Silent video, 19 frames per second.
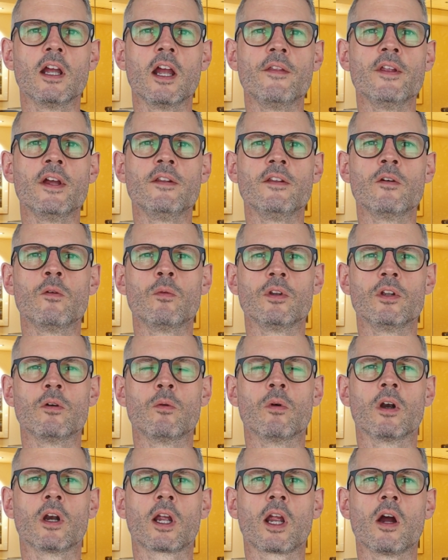And then you'll
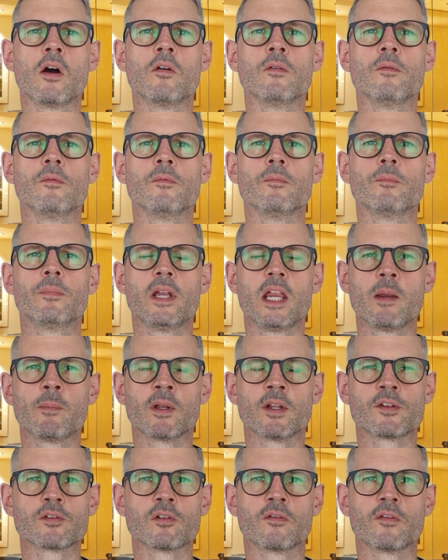work out
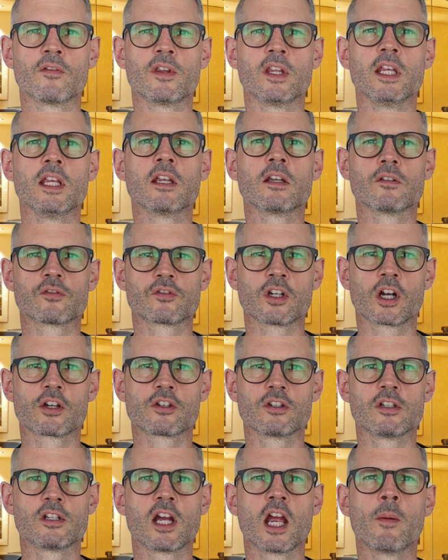payments over the
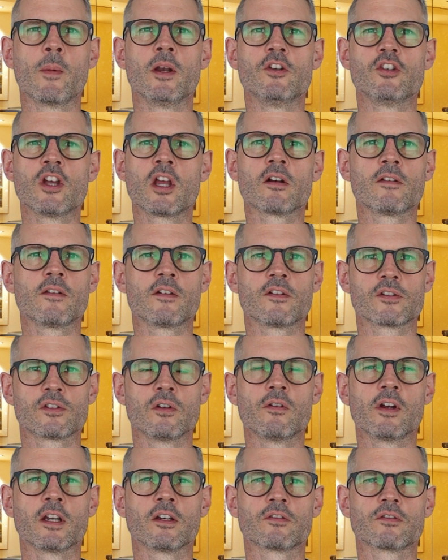construction time. And generally there's
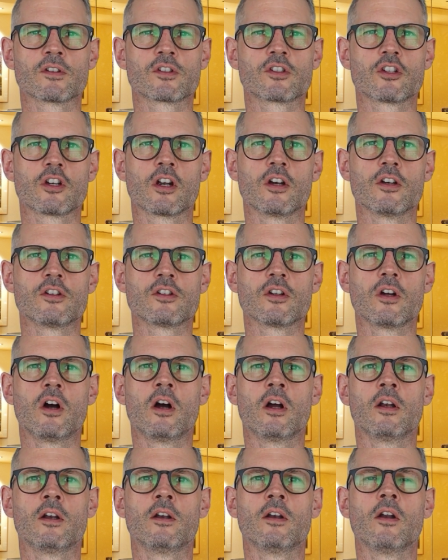no interest charge
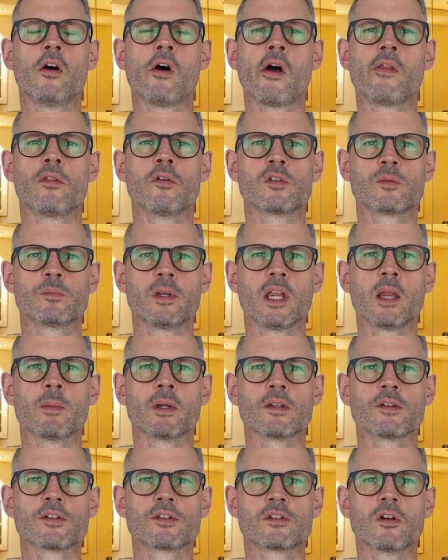on those
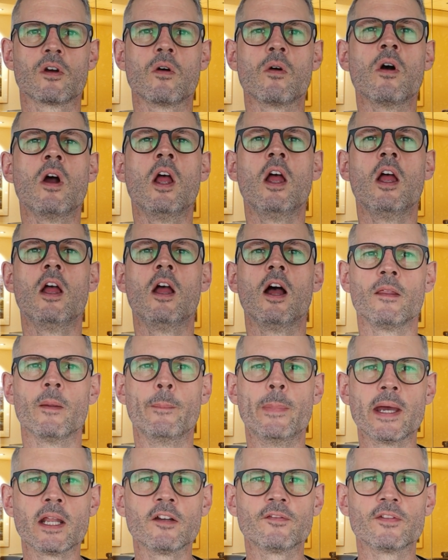payments. So the
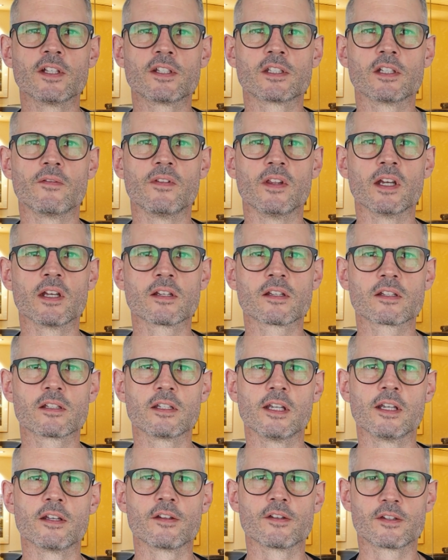benefits of this
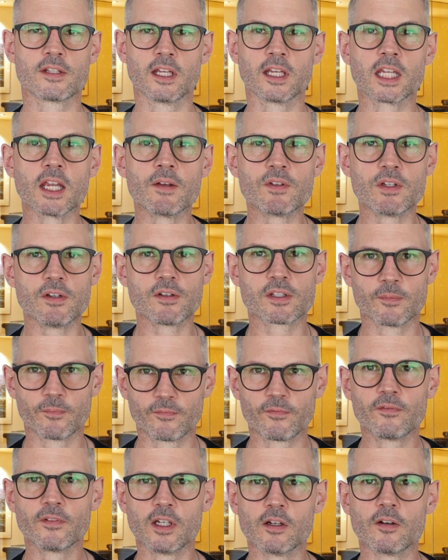is it gives you
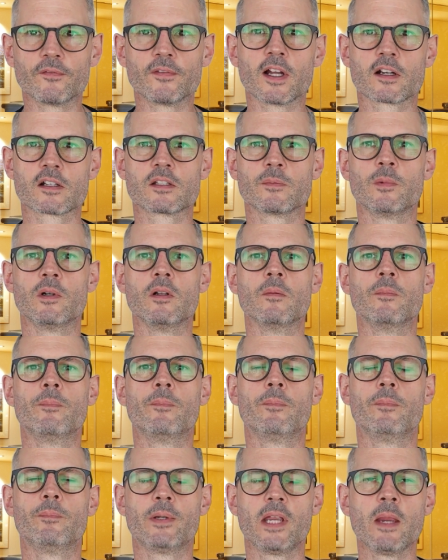some, flexible
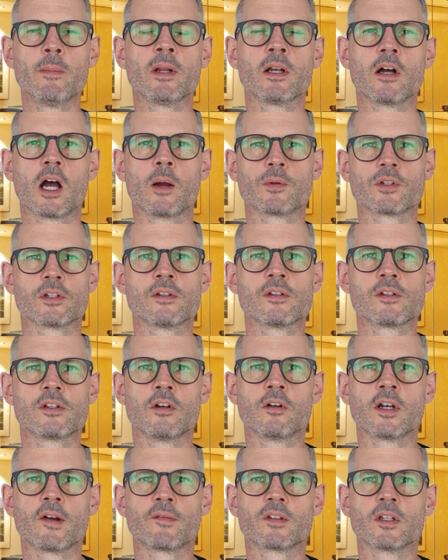payment options. You
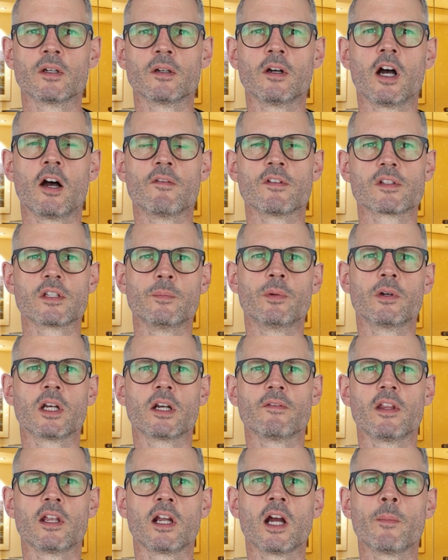don't have to obviously put
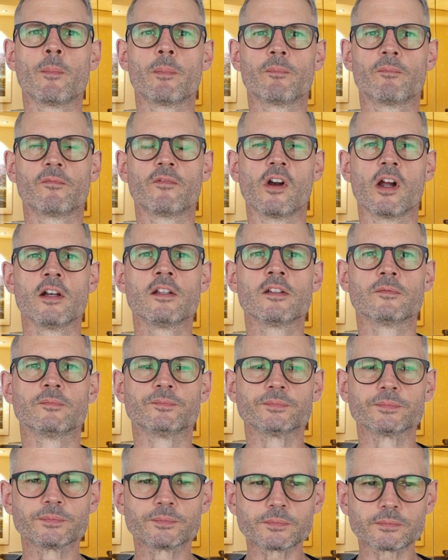everything up front,
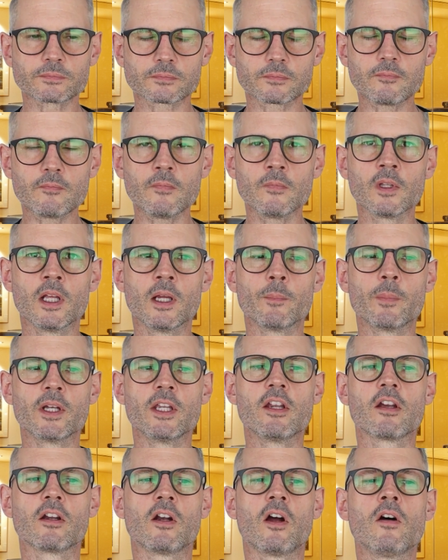but
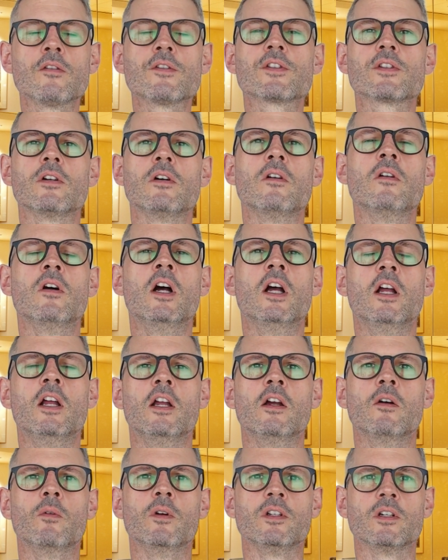you can also,
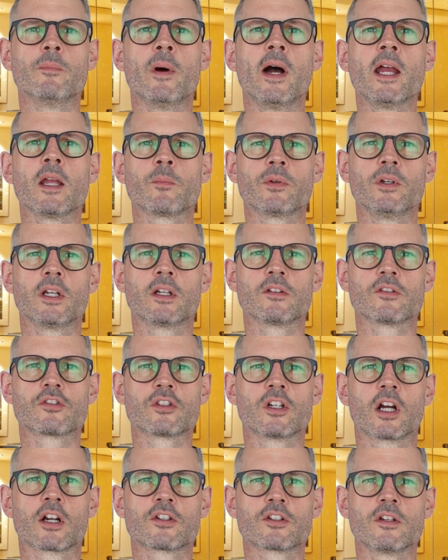when you're buying
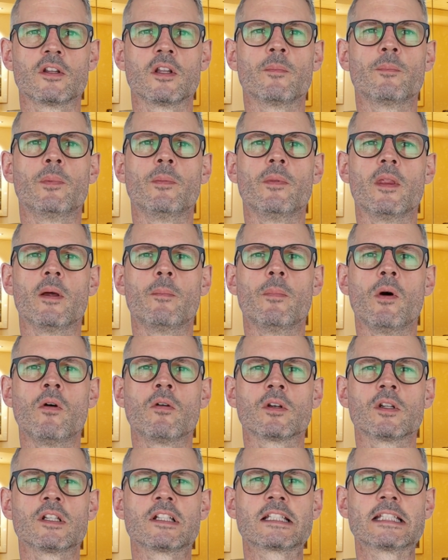pre-construction, the
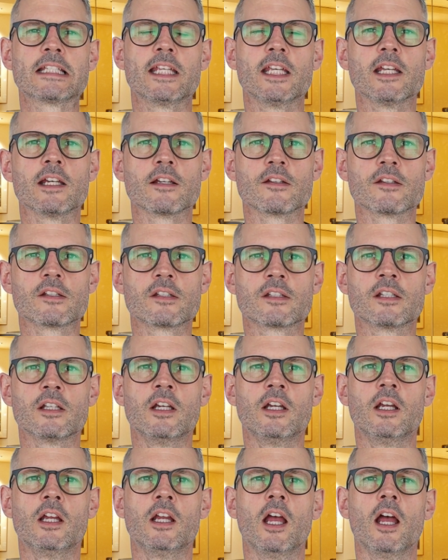bonus is
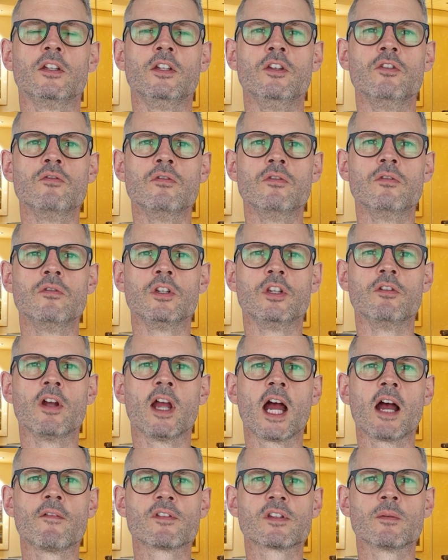you
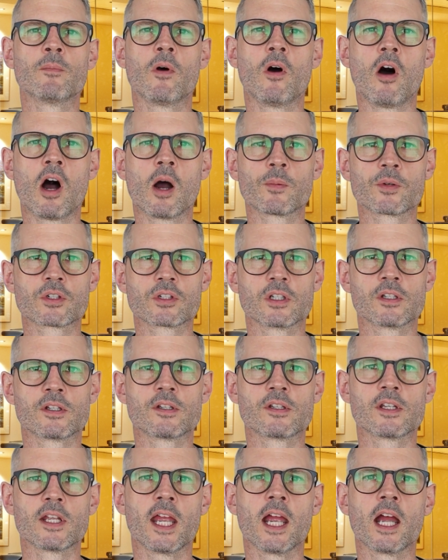have some
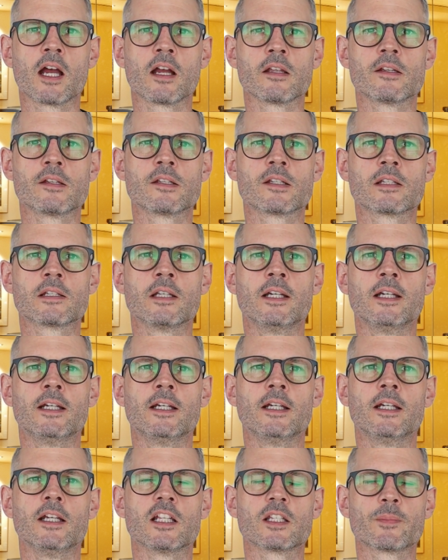options, as
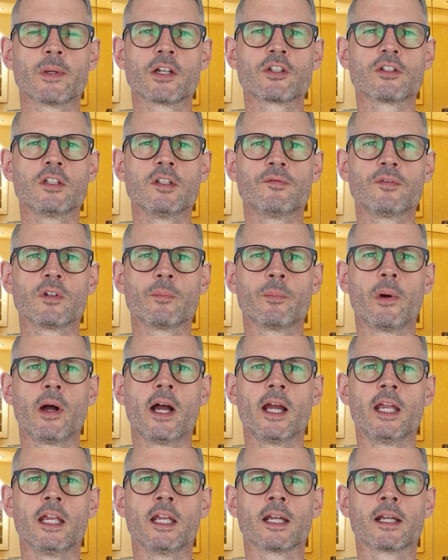especially if you're
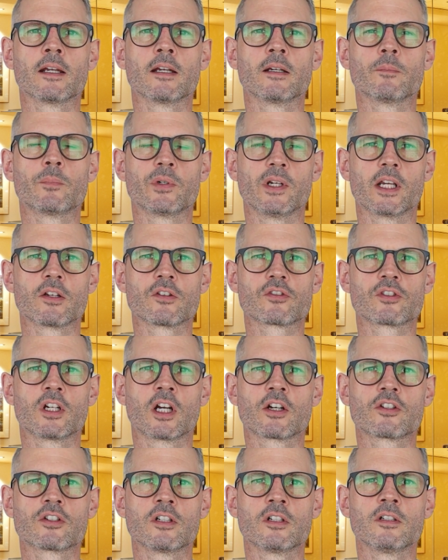buying
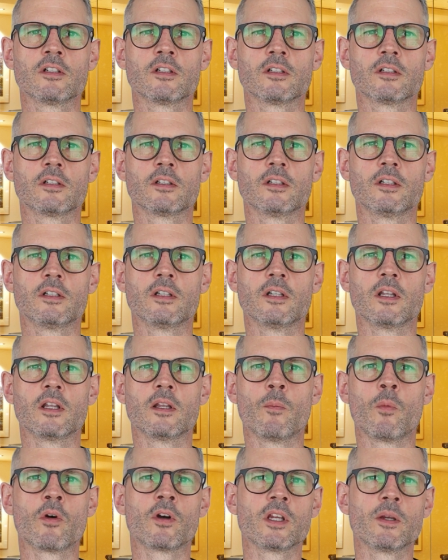pre-construction,
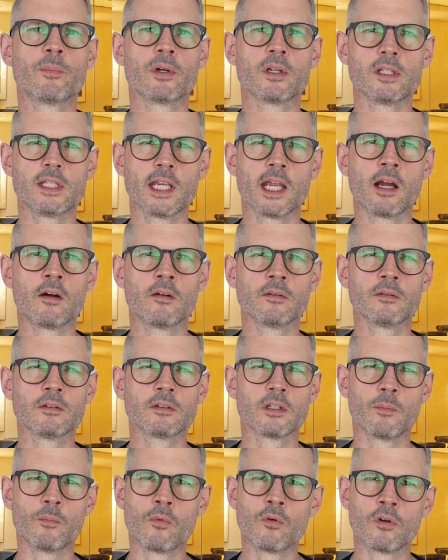the more you put down,
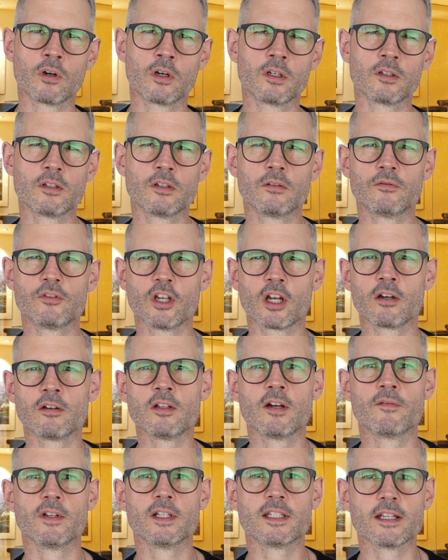the more general
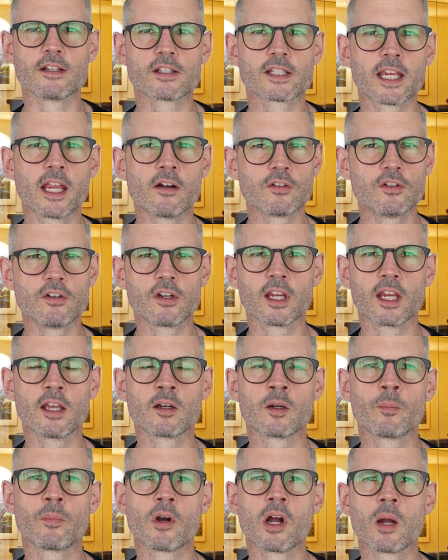of a discount you can get
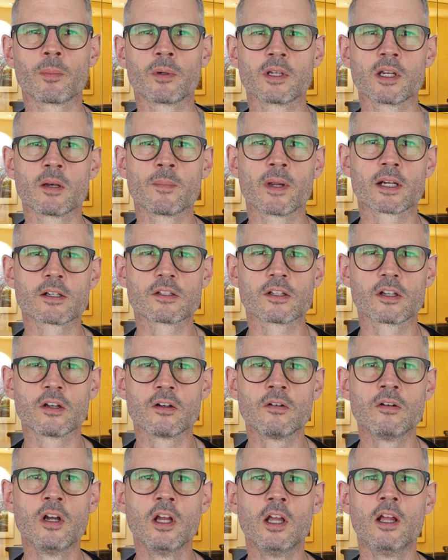on property in
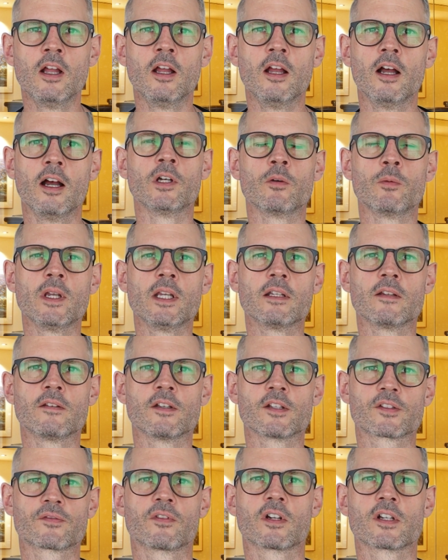Mexico. We did
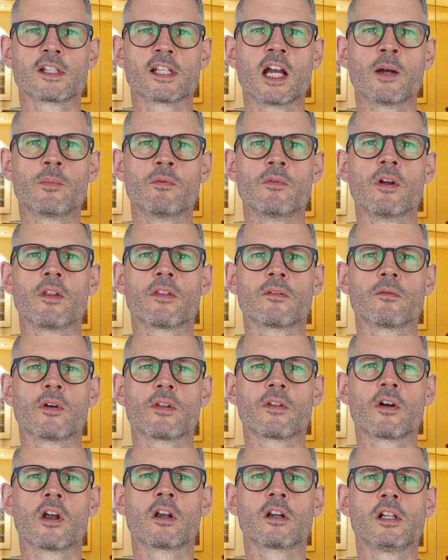this, for example,
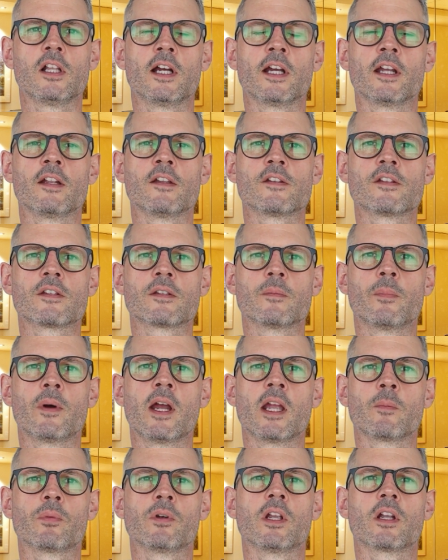with our clients
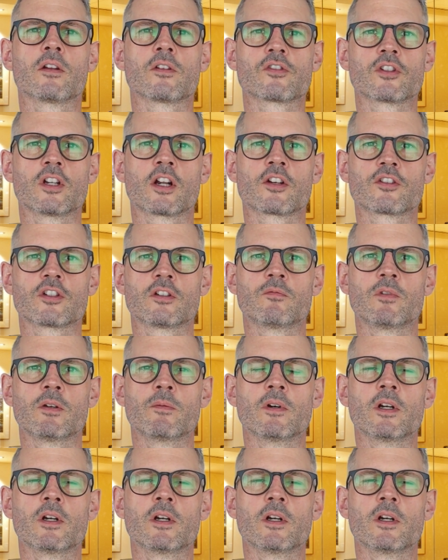buying pre-construction.